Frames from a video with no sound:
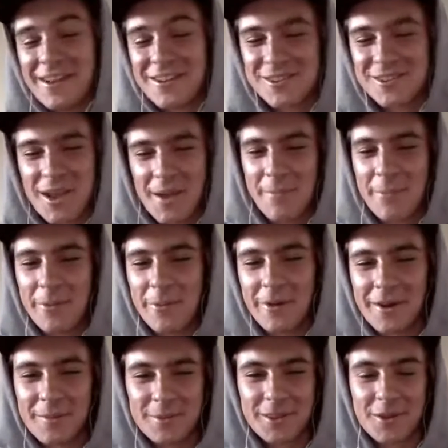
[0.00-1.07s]
happened here,
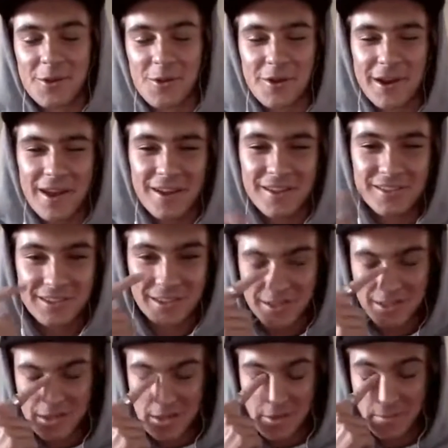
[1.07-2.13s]
but yesterday I pulled up to the
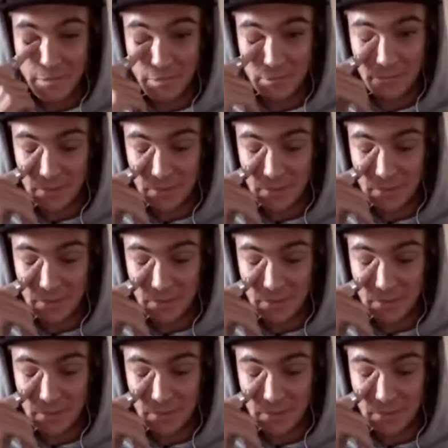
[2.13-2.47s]
courthouse,